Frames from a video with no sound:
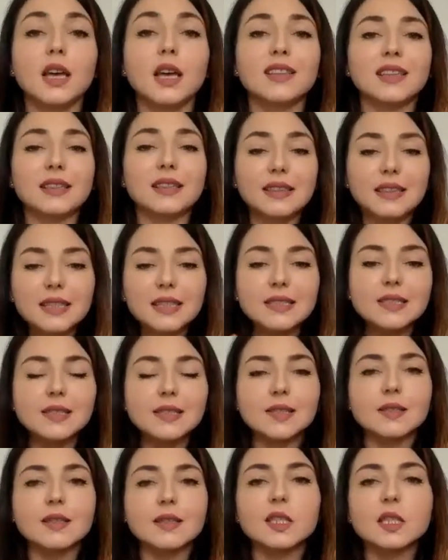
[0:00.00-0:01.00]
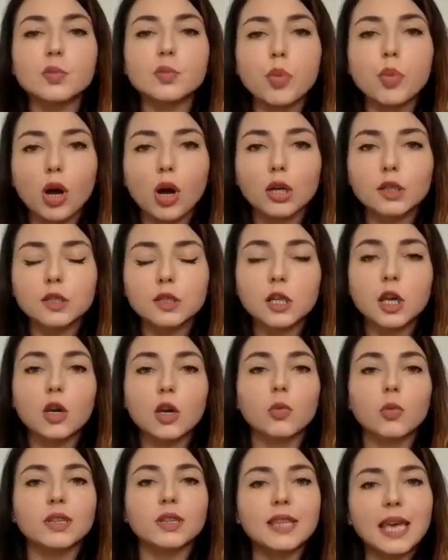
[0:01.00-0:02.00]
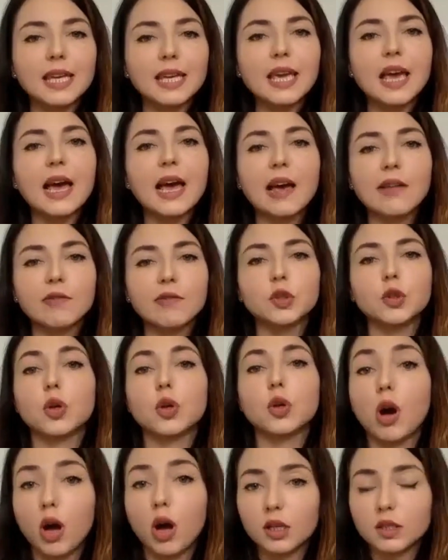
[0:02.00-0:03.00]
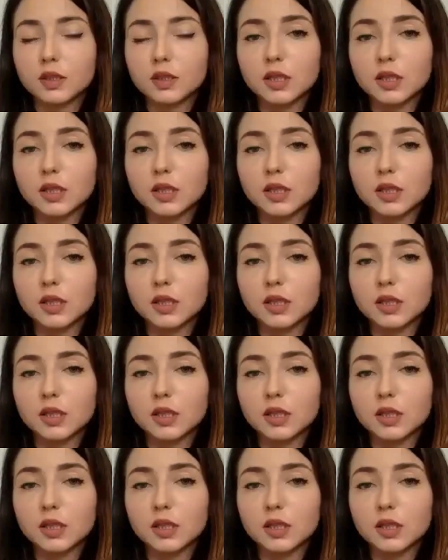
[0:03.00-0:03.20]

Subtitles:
that this is the spot where they have to cut.